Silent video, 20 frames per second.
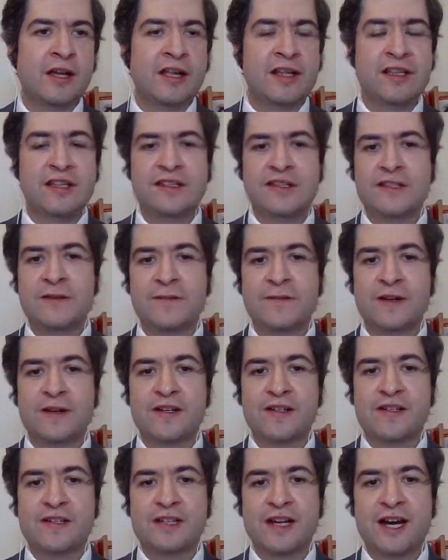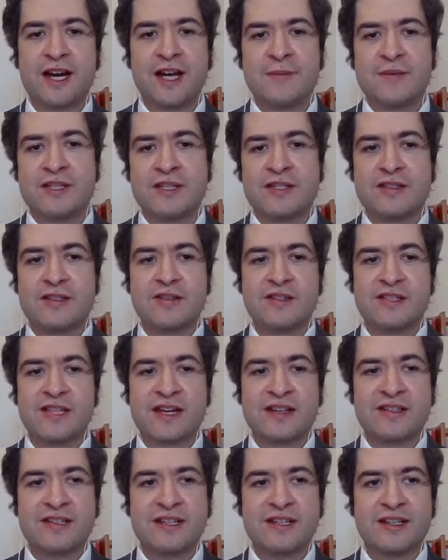This is the first time since
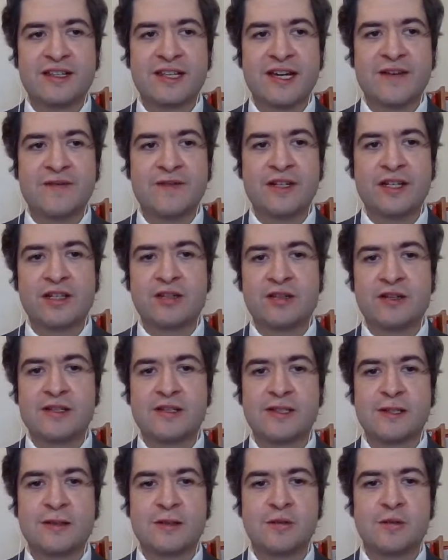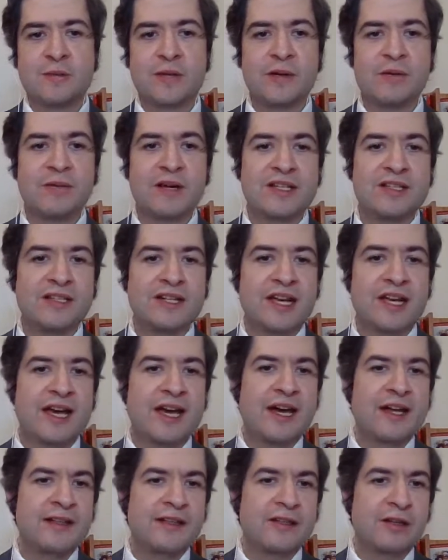2011 the Truck Series will be racing
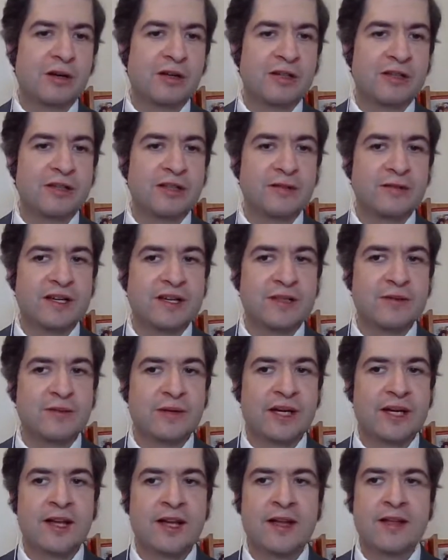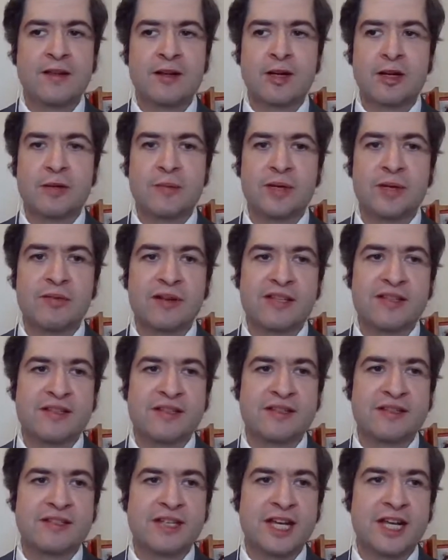at Darlington Raceway. They're going to be racing
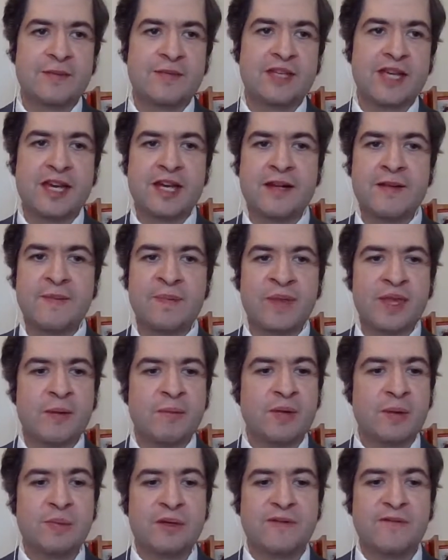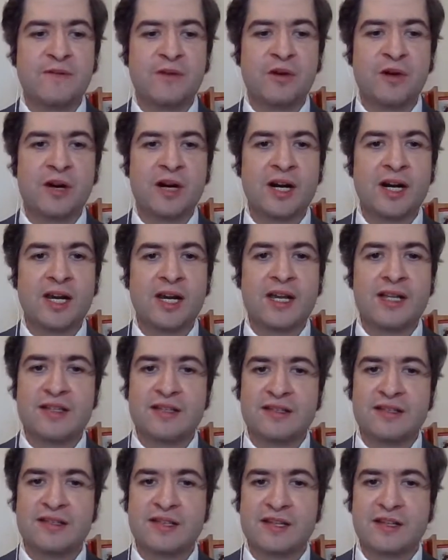the same day, but before
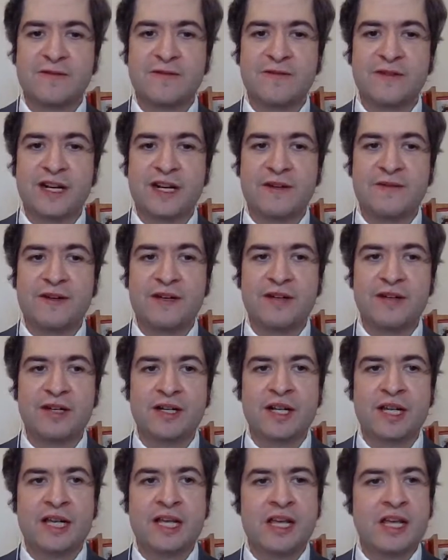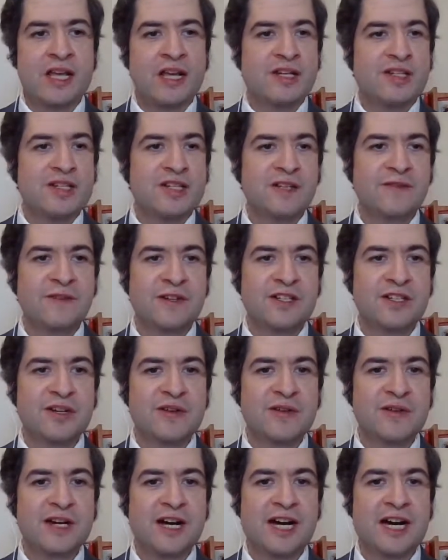the Southern 500. Jennifer
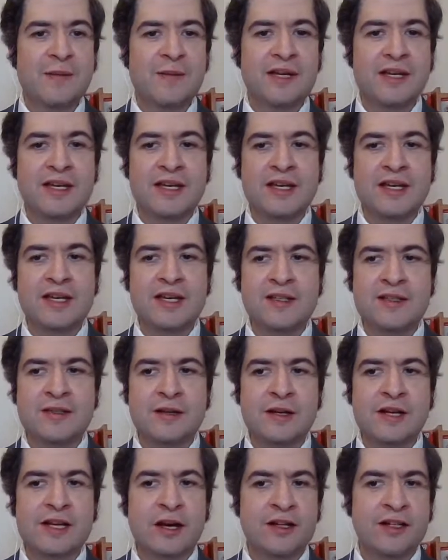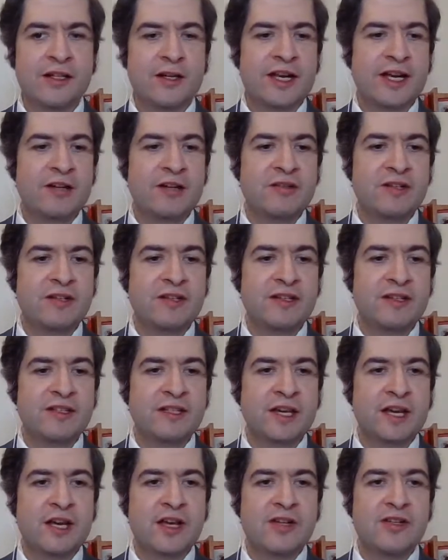Jo Cobb is on the entry list
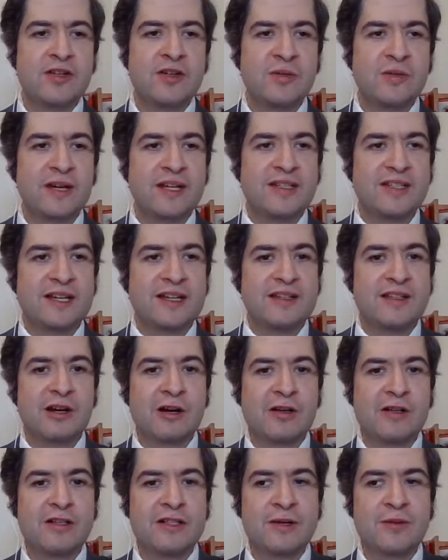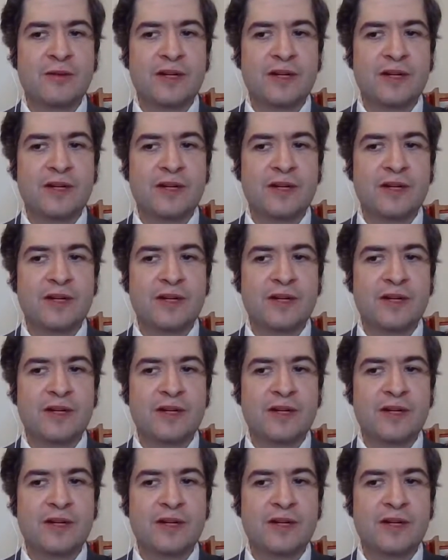to race at Darlington.